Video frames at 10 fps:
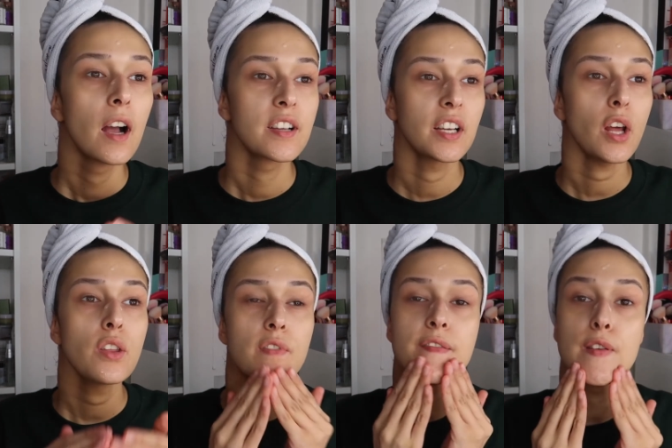because I know
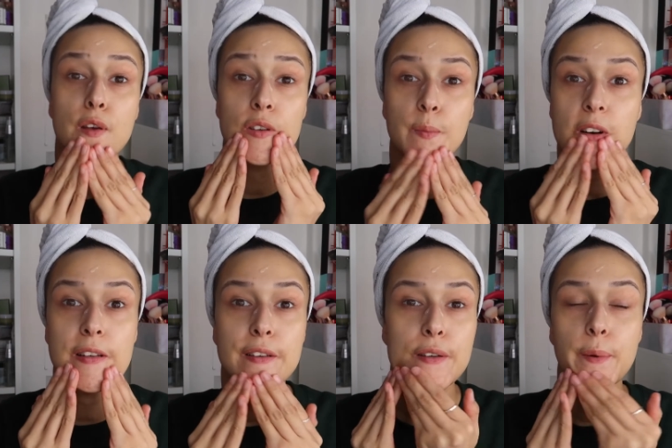the Revolution
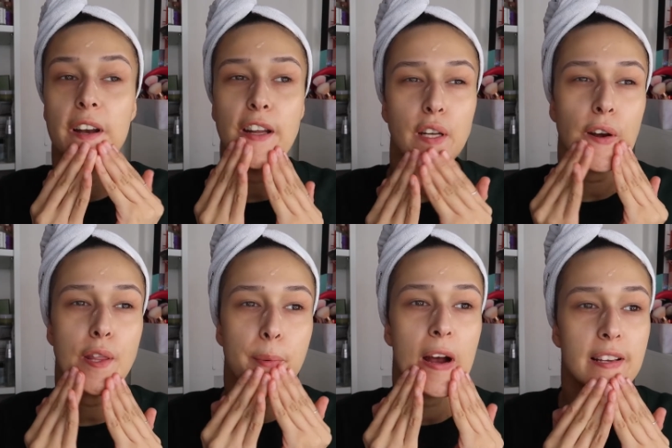one do one I don't know
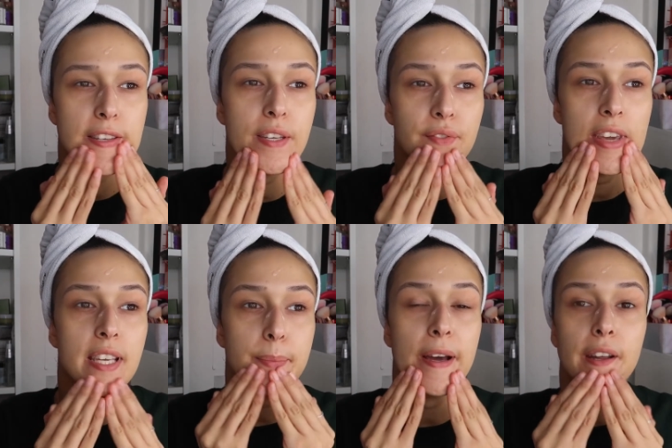the prices of
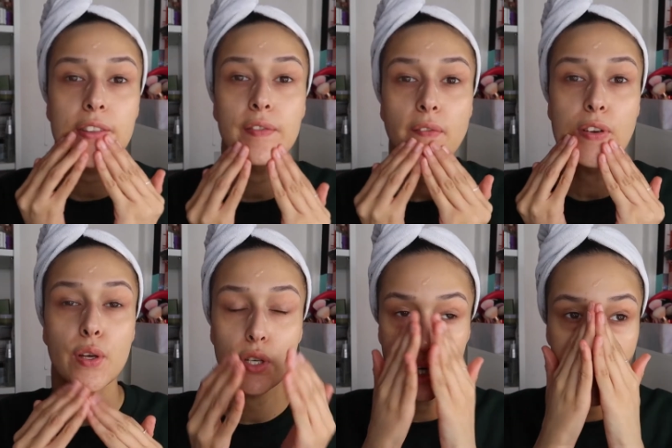these but I know the
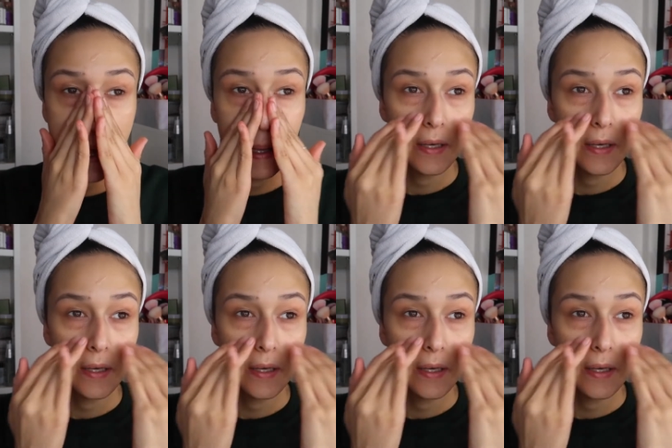Revolution